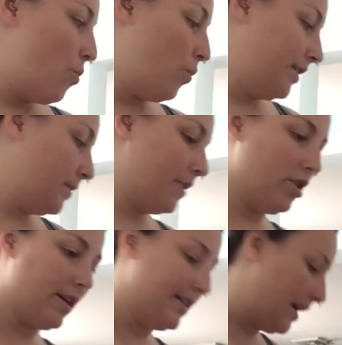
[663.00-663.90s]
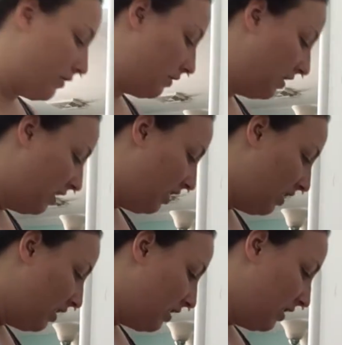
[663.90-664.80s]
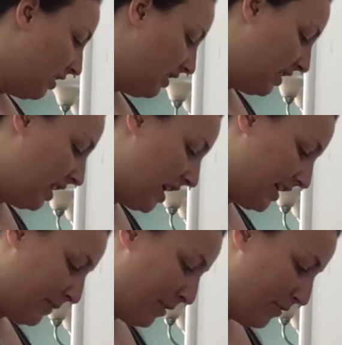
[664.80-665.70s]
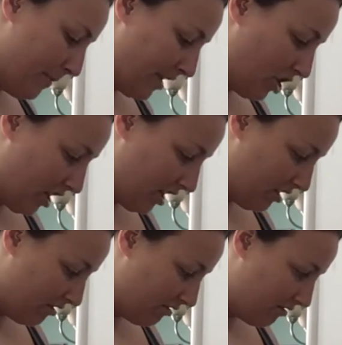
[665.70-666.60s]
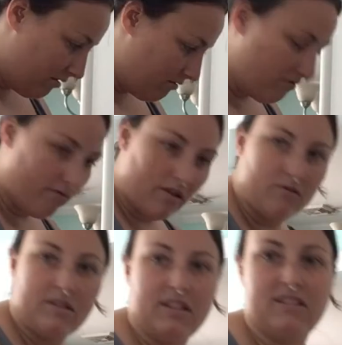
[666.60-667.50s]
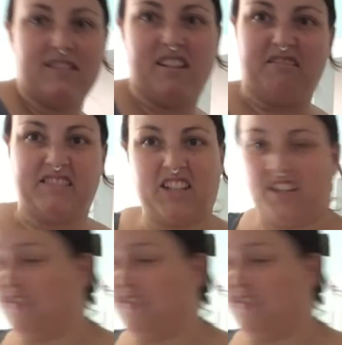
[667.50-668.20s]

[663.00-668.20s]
once we cook it down. Did I spill my chicken grossness? No. Good.